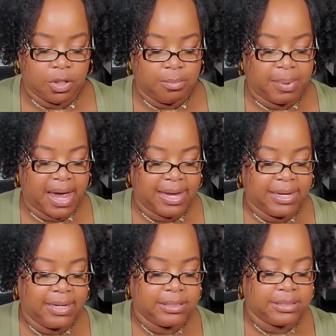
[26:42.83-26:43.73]

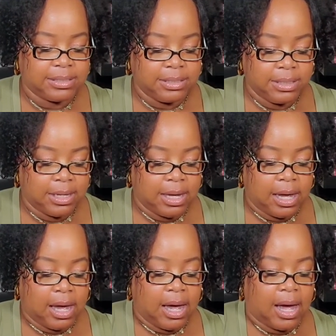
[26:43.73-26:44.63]
packets.
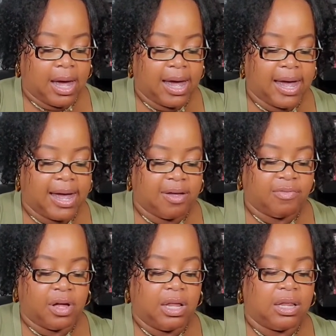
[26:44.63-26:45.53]
I have
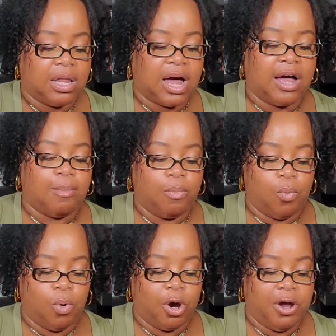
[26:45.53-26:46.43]
a lot
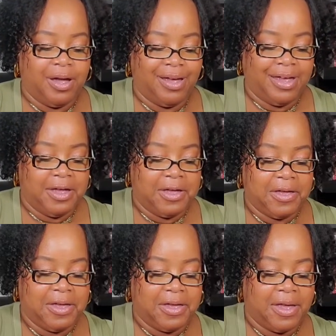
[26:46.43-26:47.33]
more
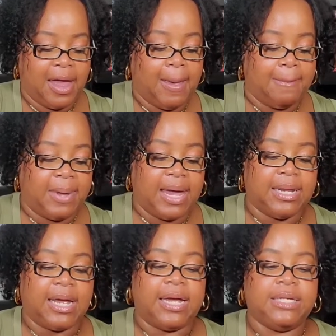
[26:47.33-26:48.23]

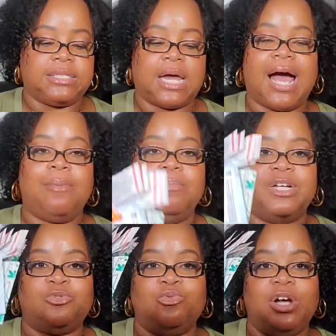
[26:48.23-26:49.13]
Band-Aids. I
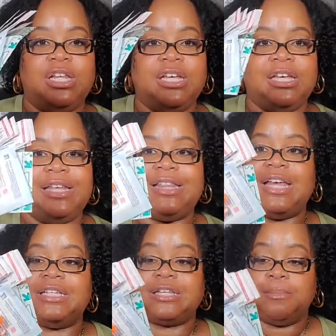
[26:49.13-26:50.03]
must really
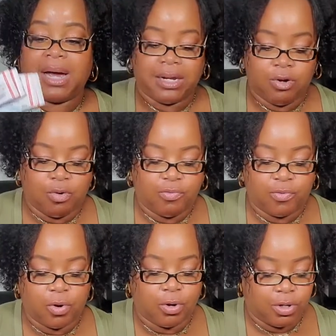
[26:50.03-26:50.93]
think somebody gonna
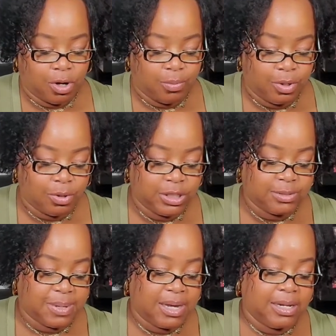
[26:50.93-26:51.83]
fall, y'all, with all these
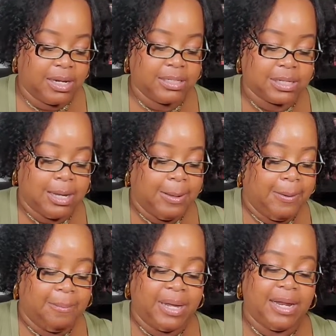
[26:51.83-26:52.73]
Band-Aids.
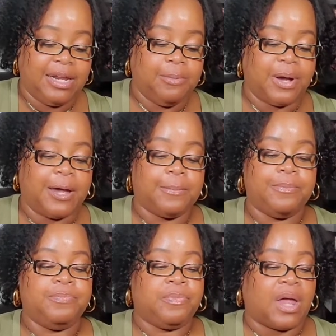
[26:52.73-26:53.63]
But anyway,
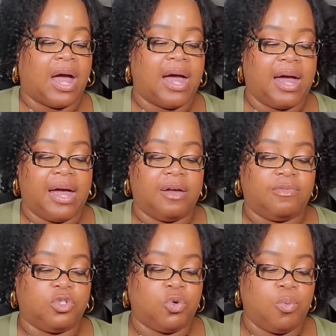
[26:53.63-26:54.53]
I have
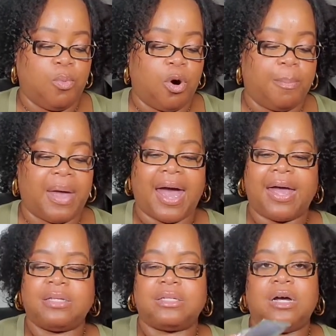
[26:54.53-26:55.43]
two more
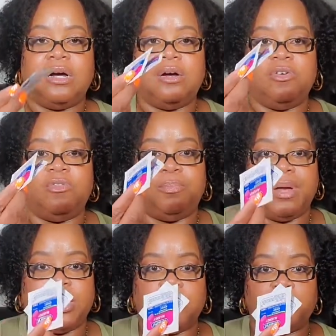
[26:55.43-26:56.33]
packs of
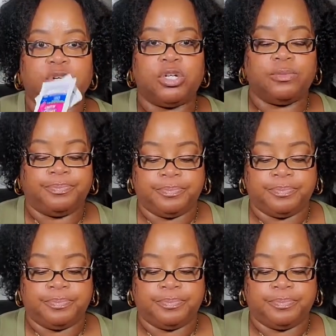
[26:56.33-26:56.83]
Benadryl,